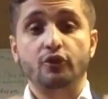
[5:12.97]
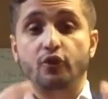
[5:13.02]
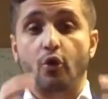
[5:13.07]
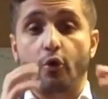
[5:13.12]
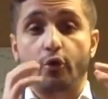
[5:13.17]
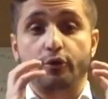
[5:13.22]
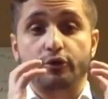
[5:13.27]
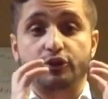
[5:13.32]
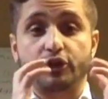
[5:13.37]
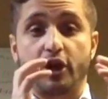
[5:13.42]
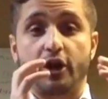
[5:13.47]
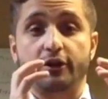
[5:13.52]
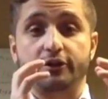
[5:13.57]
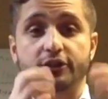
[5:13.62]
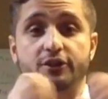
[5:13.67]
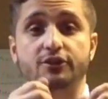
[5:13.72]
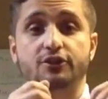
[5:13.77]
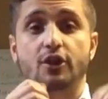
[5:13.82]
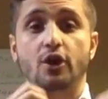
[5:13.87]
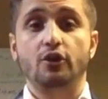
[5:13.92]
total
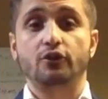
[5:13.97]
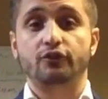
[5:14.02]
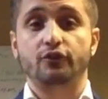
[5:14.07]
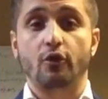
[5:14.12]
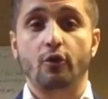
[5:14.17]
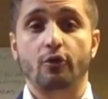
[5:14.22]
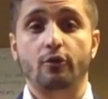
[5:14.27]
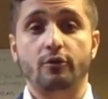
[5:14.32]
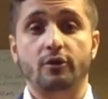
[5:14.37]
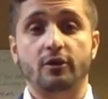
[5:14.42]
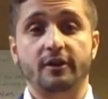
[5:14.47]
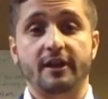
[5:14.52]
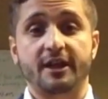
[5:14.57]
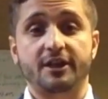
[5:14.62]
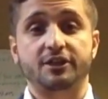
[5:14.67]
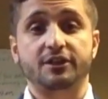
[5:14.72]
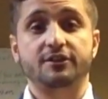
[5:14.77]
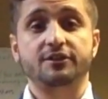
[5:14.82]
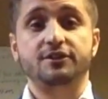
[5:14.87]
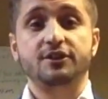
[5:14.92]
charges, total
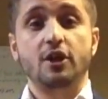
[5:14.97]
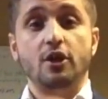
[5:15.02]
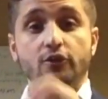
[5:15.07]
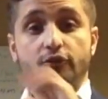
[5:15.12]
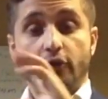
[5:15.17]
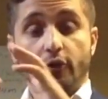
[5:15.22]
collections,